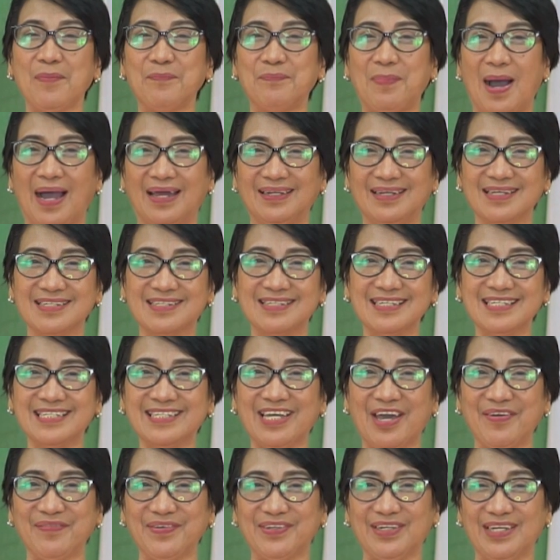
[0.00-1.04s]
balance this
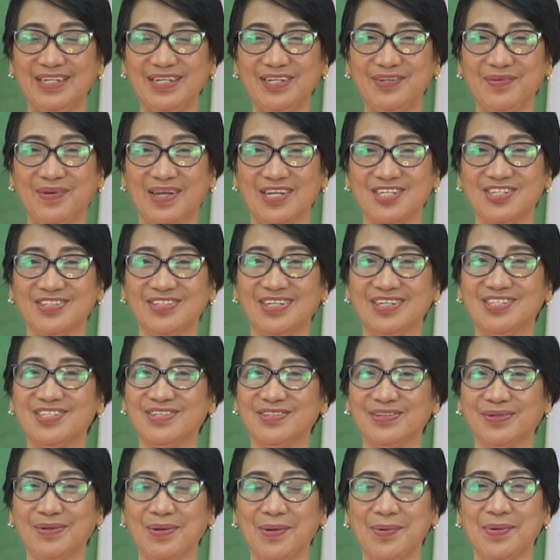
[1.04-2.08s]
chemical equation at
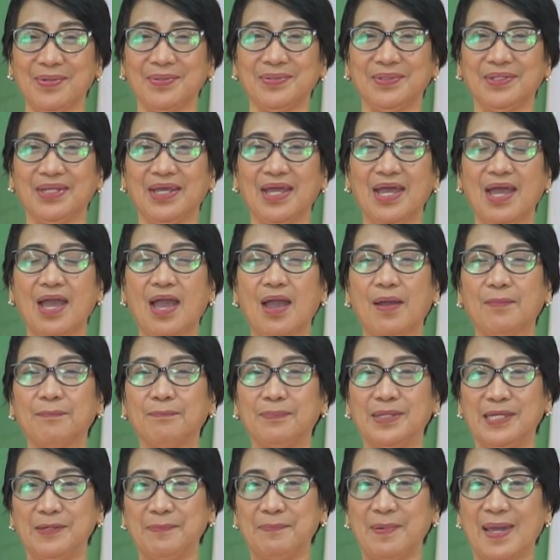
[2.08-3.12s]
your own.
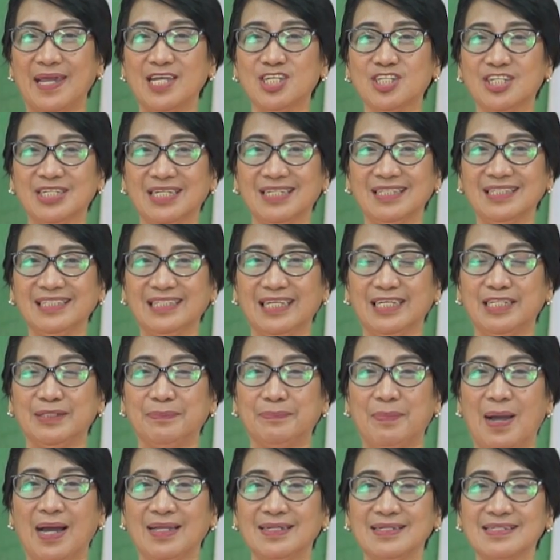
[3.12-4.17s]
Be patient
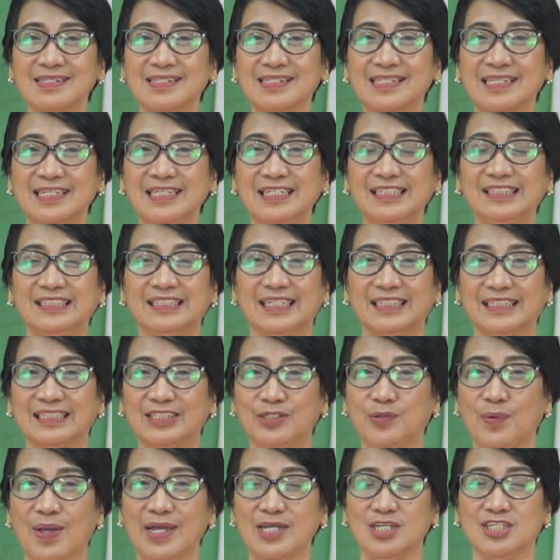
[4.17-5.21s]
in balancing the
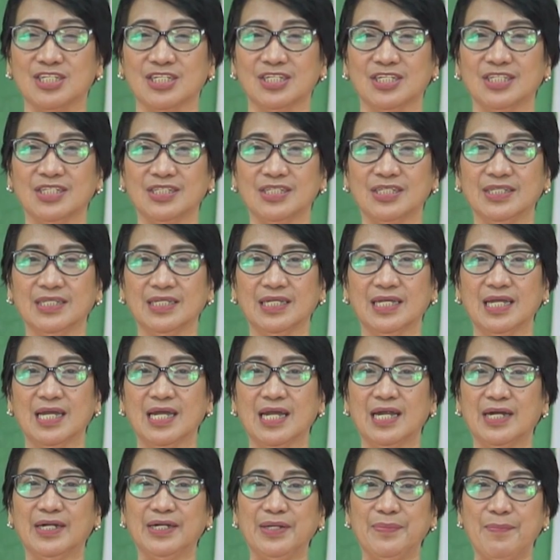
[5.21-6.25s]
equation.
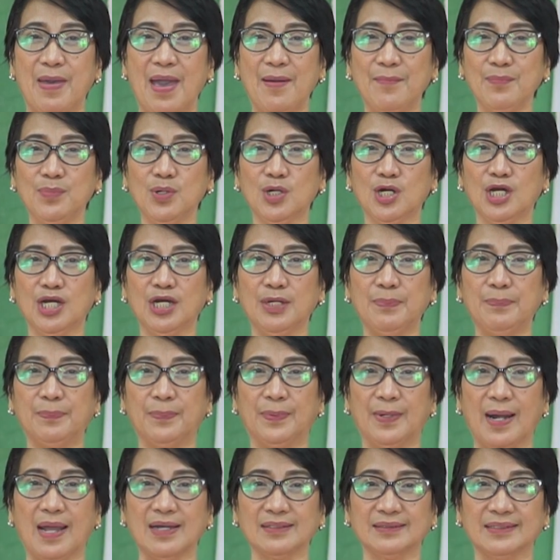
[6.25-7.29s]
Remember,
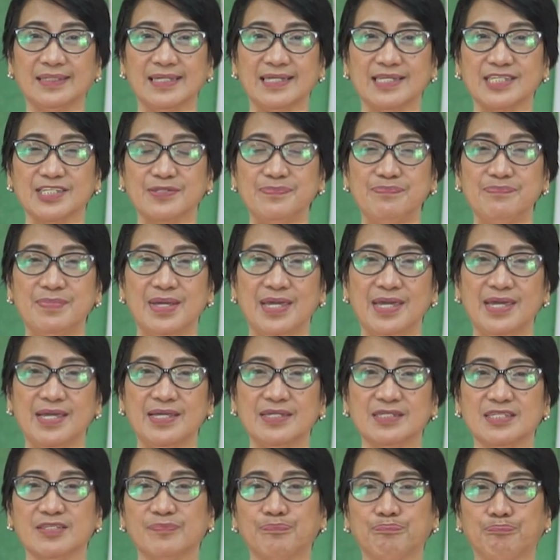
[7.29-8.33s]
practice
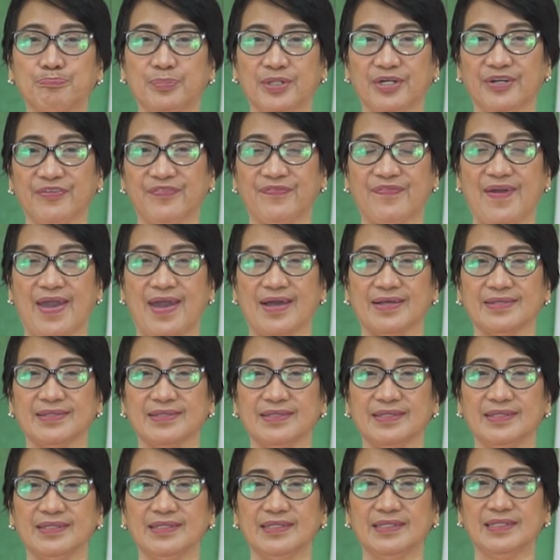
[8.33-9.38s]
makes perfect.